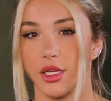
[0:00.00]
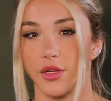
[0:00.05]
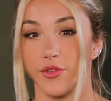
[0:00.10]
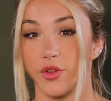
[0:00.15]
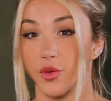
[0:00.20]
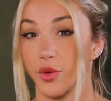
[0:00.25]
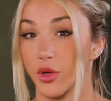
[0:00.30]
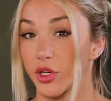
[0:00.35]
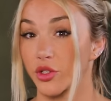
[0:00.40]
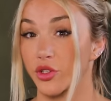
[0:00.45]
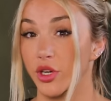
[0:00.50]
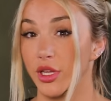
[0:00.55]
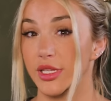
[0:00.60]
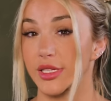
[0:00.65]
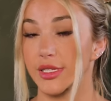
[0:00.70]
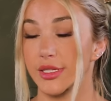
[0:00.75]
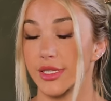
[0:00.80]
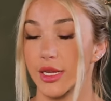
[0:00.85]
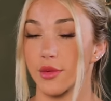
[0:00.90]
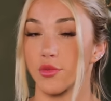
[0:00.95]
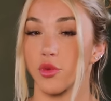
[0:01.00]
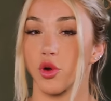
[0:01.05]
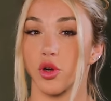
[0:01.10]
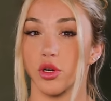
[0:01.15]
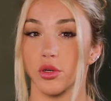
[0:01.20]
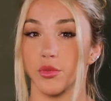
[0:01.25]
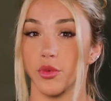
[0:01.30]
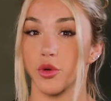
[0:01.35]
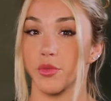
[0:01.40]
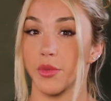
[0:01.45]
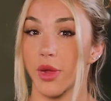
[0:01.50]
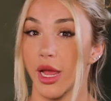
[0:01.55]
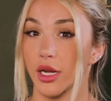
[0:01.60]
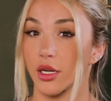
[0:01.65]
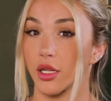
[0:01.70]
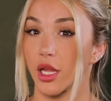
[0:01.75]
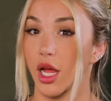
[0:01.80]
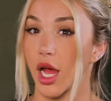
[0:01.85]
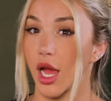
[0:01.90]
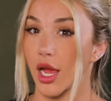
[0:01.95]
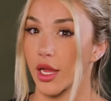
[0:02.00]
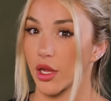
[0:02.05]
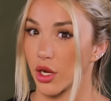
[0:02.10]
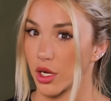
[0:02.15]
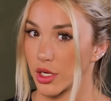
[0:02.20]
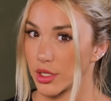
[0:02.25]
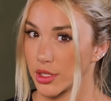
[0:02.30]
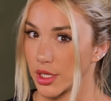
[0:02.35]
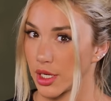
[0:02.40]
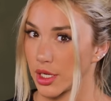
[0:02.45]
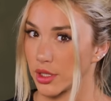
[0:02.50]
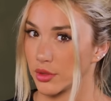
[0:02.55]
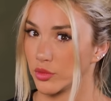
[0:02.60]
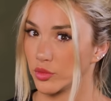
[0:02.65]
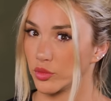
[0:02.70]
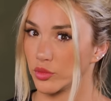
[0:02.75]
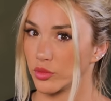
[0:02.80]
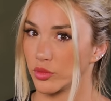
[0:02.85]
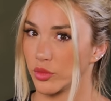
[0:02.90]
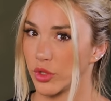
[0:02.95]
If you want to try the same hormone panel I got done,